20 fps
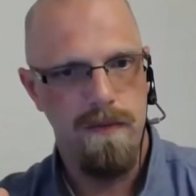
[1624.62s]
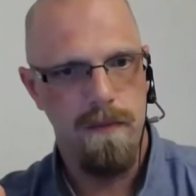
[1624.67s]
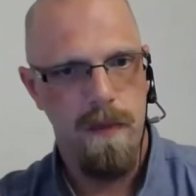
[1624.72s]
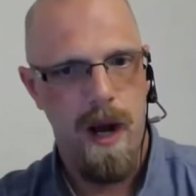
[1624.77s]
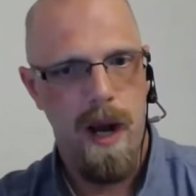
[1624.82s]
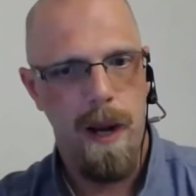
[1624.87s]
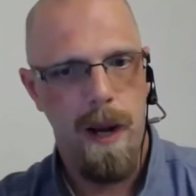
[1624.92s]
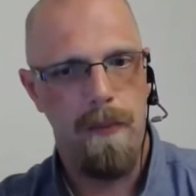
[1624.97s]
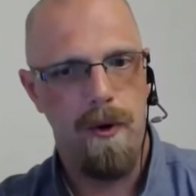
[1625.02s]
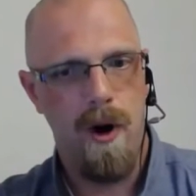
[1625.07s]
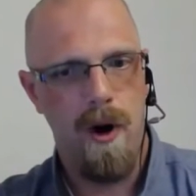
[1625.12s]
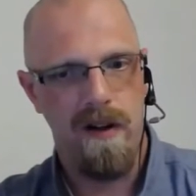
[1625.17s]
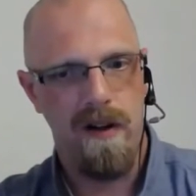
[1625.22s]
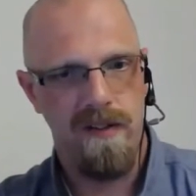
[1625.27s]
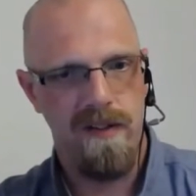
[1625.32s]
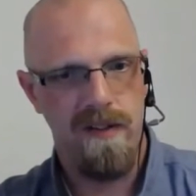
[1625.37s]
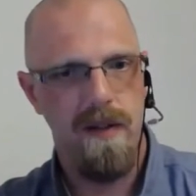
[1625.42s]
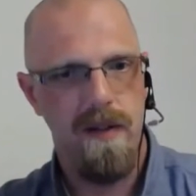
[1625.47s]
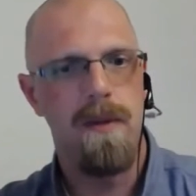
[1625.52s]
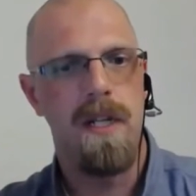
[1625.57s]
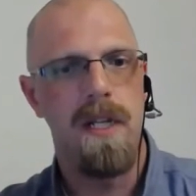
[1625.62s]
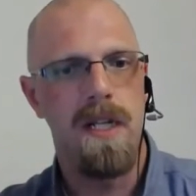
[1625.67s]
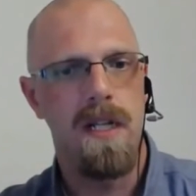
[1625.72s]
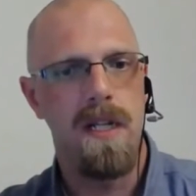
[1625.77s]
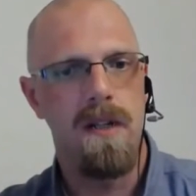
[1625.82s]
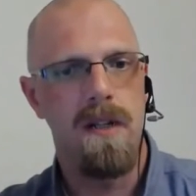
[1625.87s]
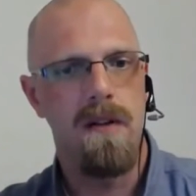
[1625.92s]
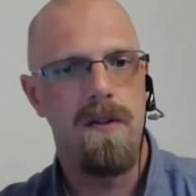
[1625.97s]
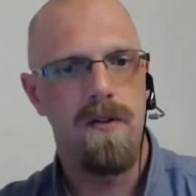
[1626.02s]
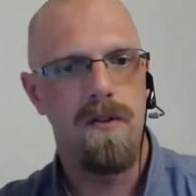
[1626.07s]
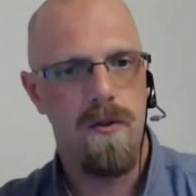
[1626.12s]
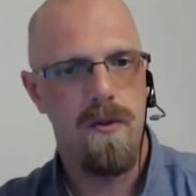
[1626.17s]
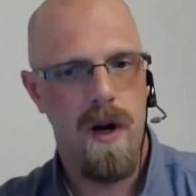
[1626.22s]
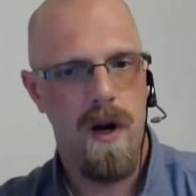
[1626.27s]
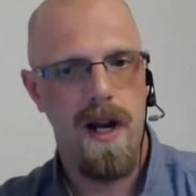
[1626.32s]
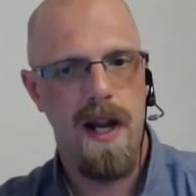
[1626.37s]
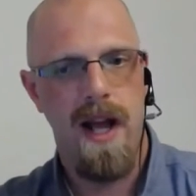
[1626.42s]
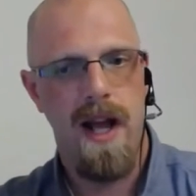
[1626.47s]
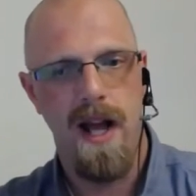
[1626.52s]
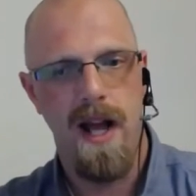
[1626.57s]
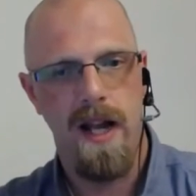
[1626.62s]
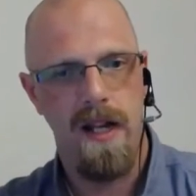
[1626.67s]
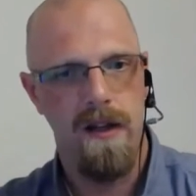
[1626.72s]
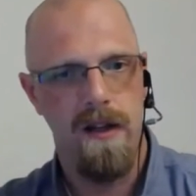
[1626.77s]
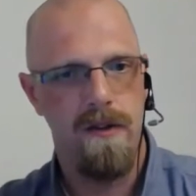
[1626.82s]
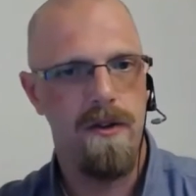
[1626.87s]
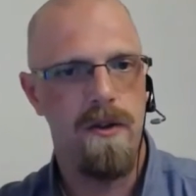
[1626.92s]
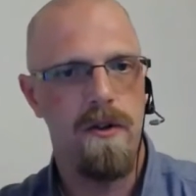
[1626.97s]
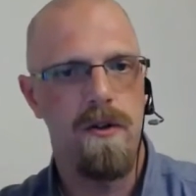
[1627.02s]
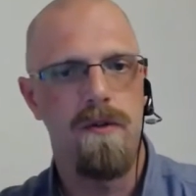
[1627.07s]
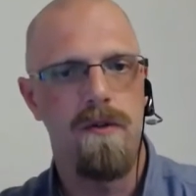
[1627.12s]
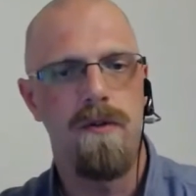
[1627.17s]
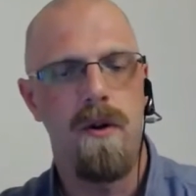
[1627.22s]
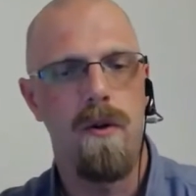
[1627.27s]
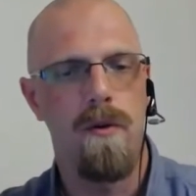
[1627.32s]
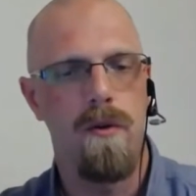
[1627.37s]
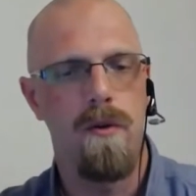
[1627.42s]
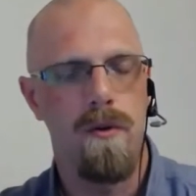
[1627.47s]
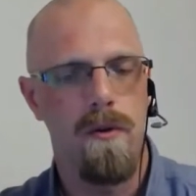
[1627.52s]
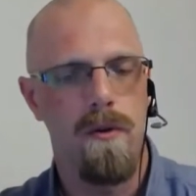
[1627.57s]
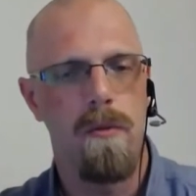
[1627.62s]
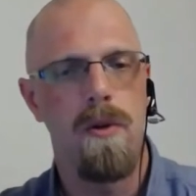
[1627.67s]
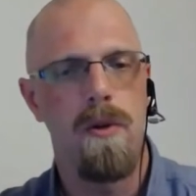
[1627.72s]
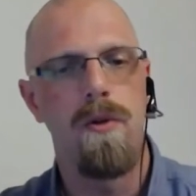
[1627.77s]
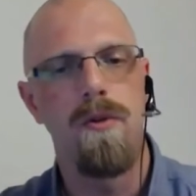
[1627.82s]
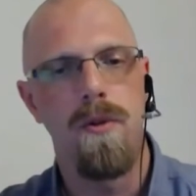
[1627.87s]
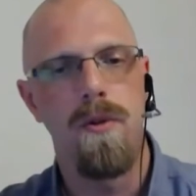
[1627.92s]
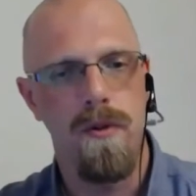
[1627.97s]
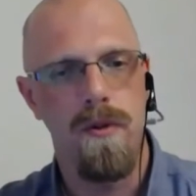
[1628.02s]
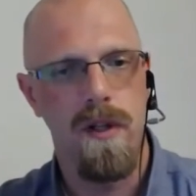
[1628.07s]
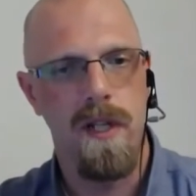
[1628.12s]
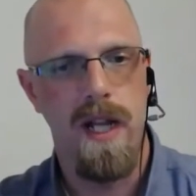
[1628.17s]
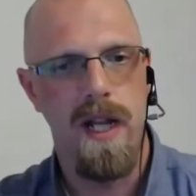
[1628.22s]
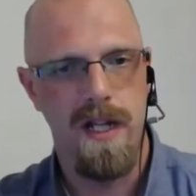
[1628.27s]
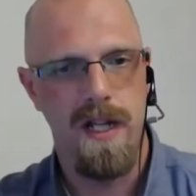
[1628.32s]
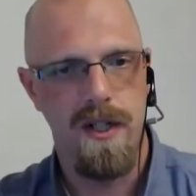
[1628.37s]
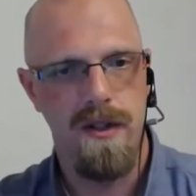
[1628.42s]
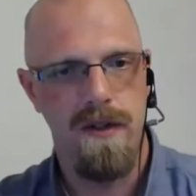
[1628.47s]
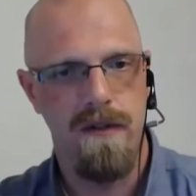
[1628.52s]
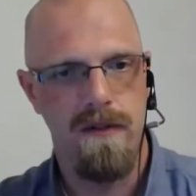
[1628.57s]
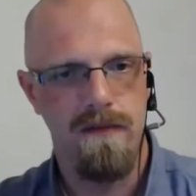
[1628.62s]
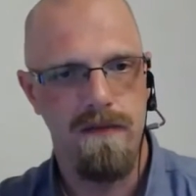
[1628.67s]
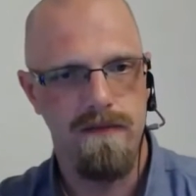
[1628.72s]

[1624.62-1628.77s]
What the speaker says: by proximity try to hack into your phone through a Bluetooth connection,